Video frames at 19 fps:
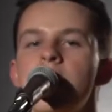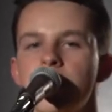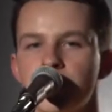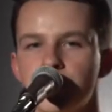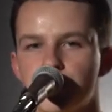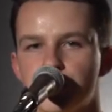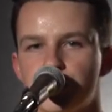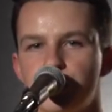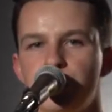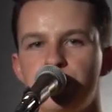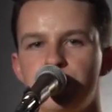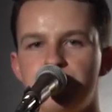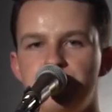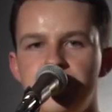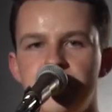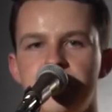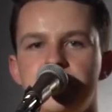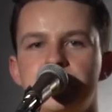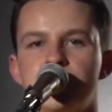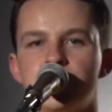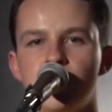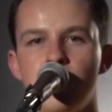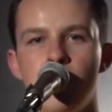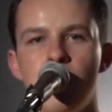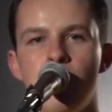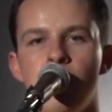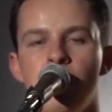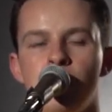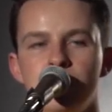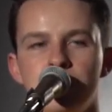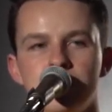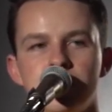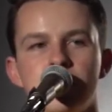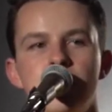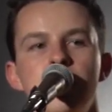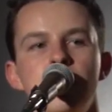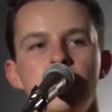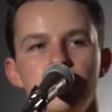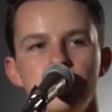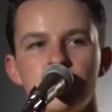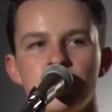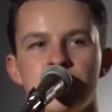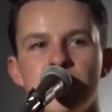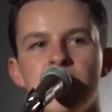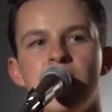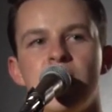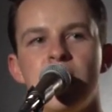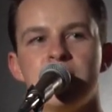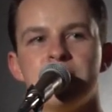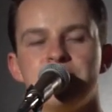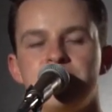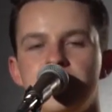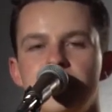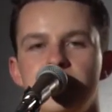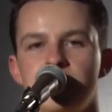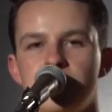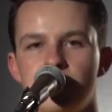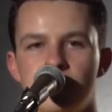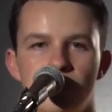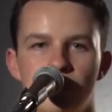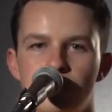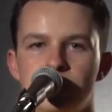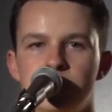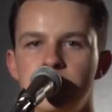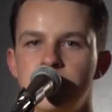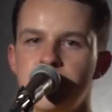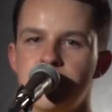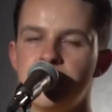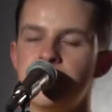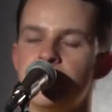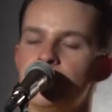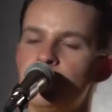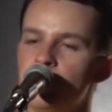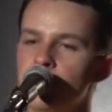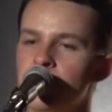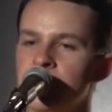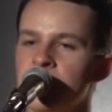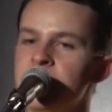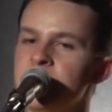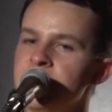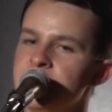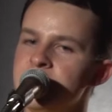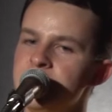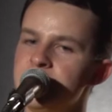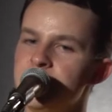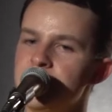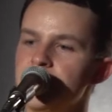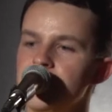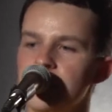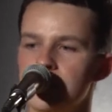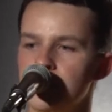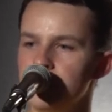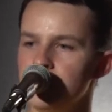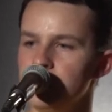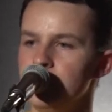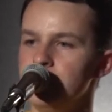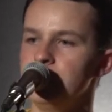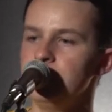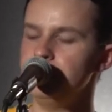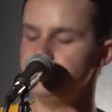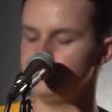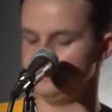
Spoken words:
And truth be told, you're not the only one here.